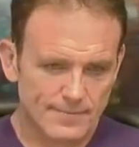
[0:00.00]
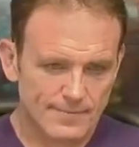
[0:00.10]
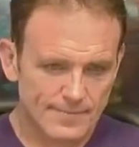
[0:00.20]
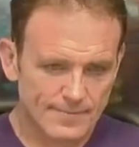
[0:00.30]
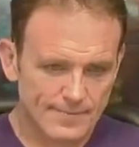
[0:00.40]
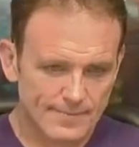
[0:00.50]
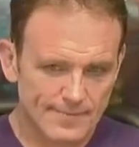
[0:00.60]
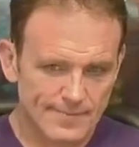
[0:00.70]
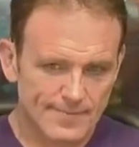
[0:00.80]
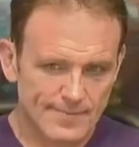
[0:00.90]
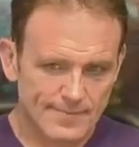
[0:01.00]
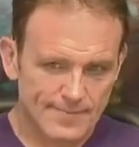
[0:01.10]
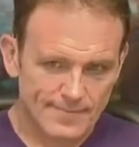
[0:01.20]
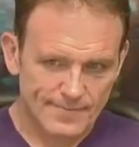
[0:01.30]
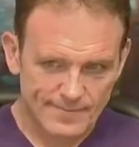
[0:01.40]
immune to this?
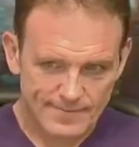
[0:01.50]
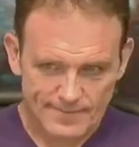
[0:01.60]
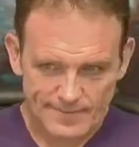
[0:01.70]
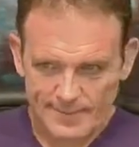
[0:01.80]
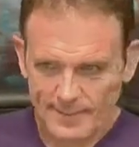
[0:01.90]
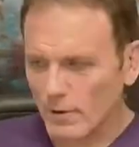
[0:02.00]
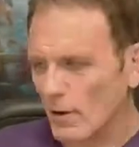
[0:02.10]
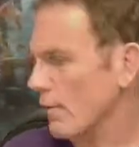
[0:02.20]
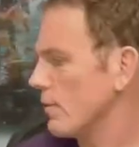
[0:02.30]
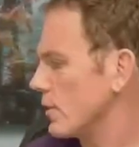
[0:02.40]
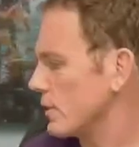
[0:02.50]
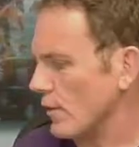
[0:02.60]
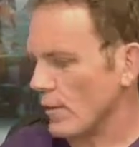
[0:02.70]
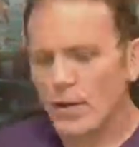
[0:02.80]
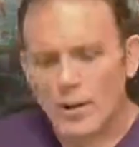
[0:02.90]
Well, first
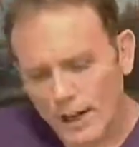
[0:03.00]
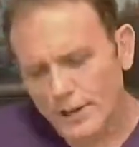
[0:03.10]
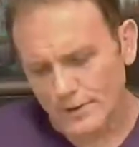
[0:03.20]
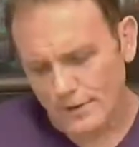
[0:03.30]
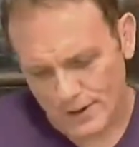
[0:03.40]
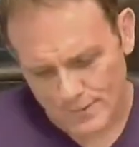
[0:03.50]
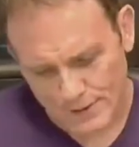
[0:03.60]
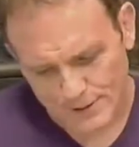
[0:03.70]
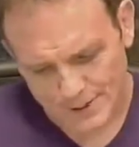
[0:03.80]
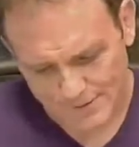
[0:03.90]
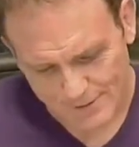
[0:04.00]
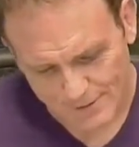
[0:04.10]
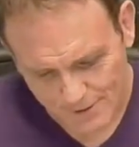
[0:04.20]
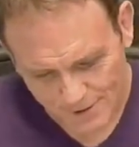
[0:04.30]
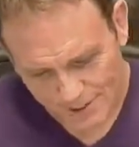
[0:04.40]
of all, thank you very much,
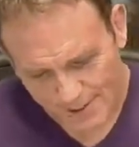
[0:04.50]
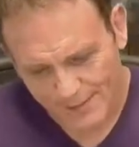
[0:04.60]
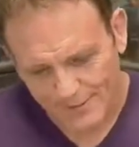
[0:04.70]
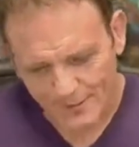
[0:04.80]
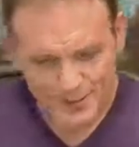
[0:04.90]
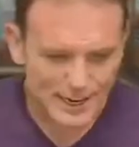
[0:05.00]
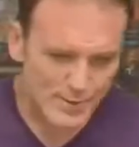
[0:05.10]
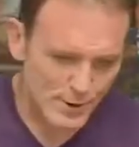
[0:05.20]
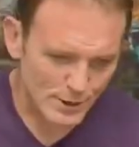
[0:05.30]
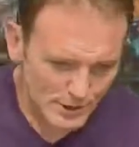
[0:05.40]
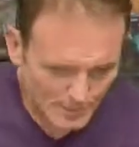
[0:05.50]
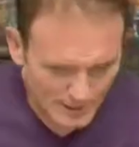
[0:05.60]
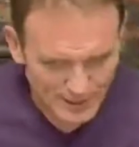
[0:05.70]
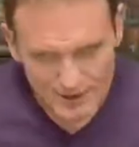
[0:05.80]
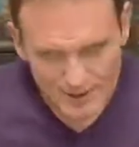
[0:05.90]
David, for the for the kind words
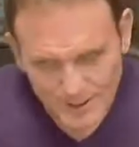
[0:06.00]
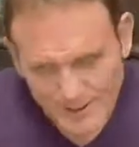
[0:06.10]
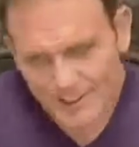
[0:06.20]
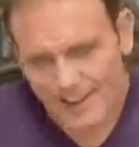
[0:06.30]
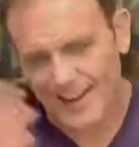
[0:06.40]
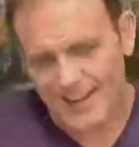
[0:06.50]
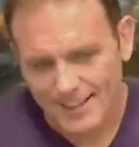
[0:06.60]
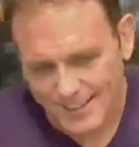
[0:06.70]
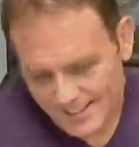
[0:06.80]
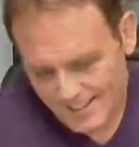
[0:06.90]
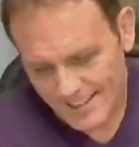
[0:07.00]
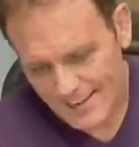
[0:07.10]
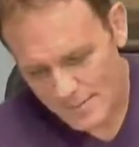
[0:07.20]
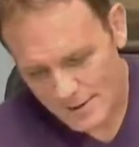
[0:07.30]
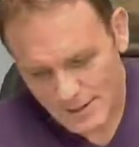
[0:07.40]
about our uh,
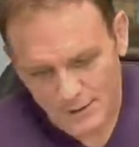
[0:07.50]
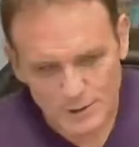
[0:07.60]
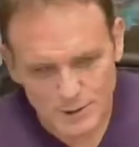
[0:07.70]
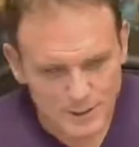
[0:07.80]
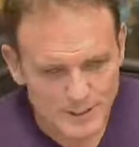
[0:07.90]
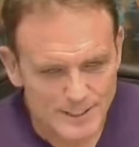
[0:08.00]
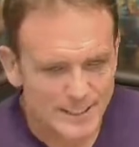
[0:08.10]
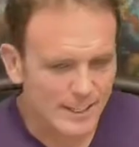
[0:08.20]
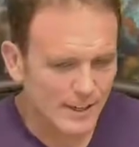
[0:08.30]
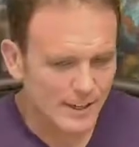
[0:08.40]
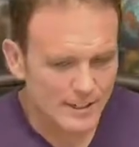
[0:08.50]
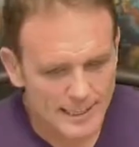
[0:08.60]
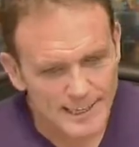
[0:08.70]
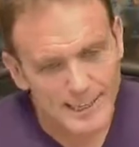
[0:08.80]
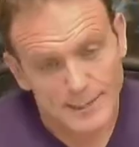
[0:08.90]
about our usability and our
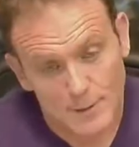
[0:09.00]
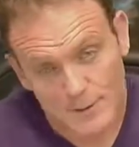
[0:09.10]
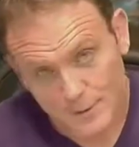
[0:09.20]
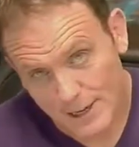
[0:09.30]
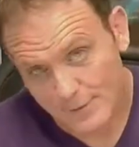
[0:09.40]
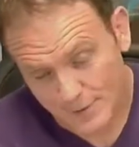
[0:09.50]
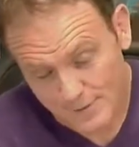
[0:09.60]
aesthetics. We we have